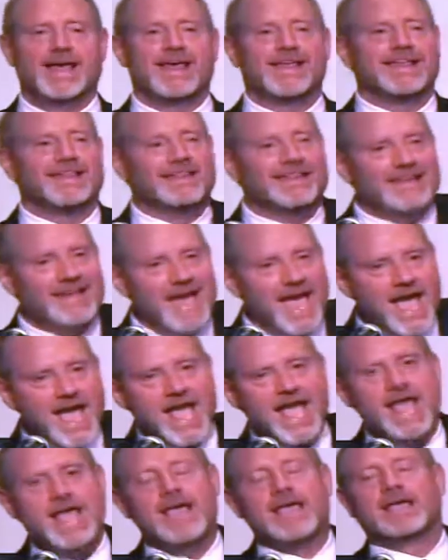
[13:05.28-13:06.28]

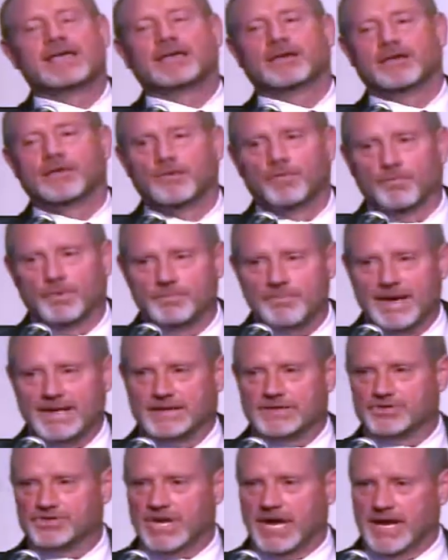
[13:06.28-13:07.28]
They would make
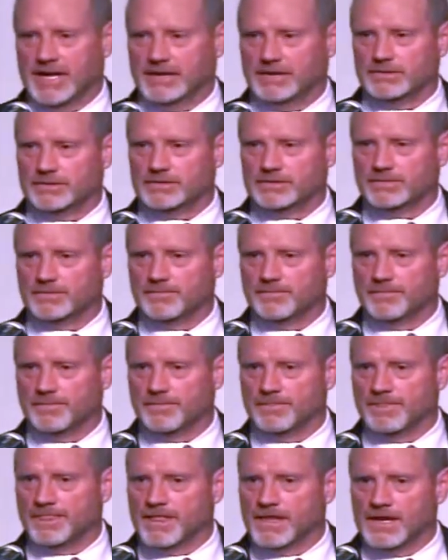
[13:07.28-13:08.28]
the change.
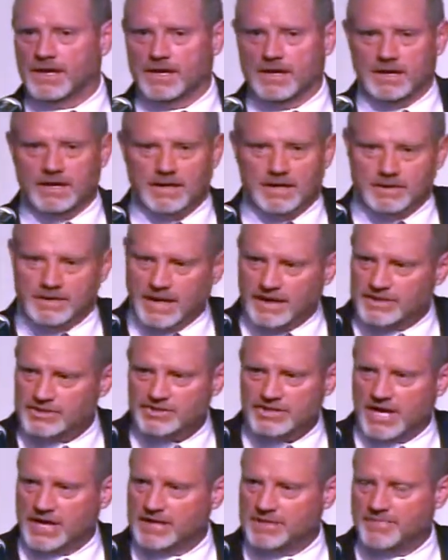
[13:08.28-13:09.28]
Not a
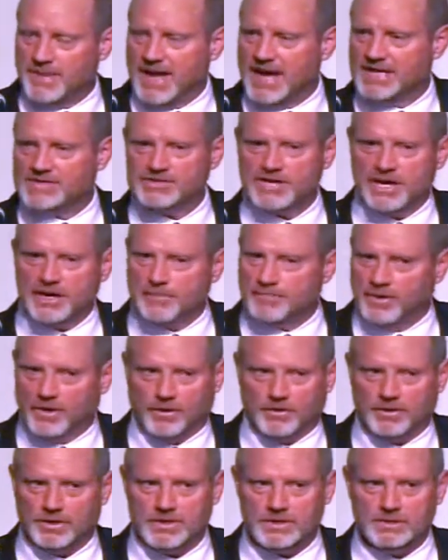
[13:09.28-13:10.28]
shiny badge, not a
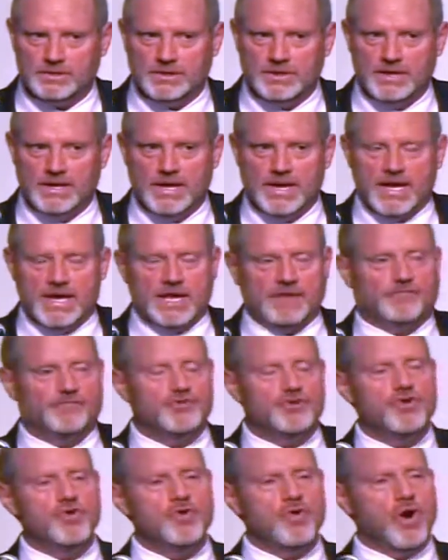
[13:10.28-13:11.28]
party. If
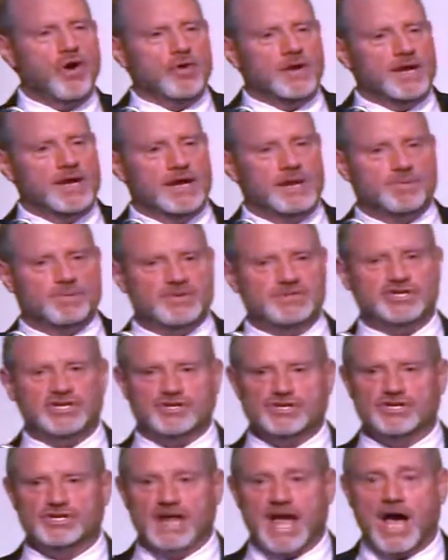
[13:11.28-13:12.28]
you are in a
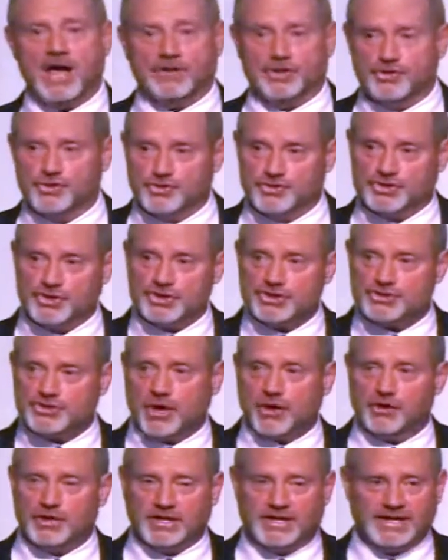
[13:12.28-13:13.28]
position now that you're just
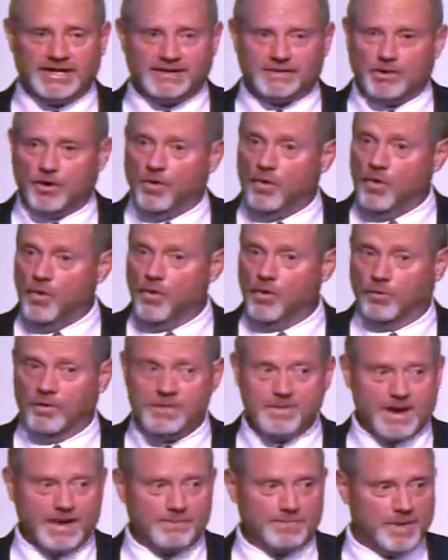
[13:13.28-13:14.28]
starting to get, you know, oh, we
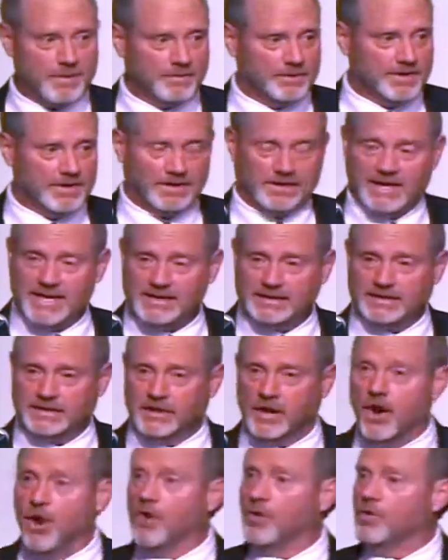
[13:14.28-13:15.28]
might be able to get elected.
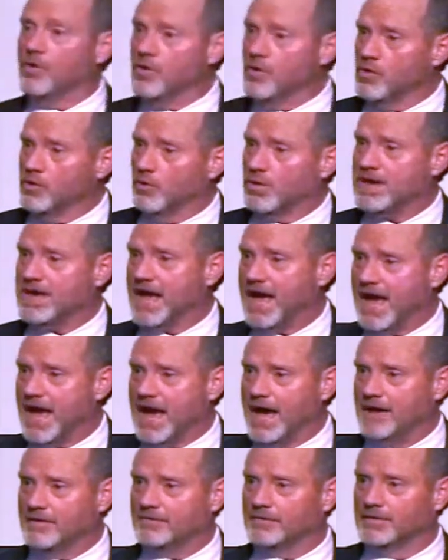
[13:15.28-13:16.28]
Oh, we
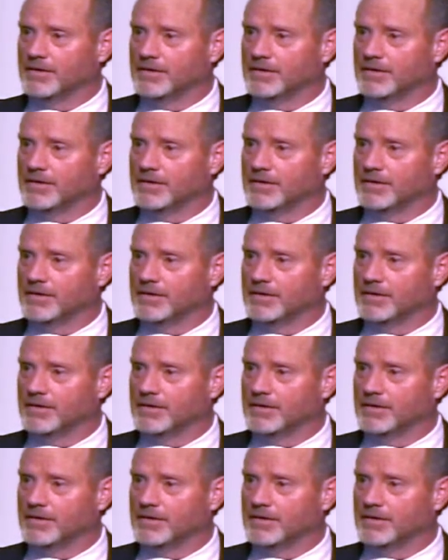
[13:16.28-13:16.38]
have.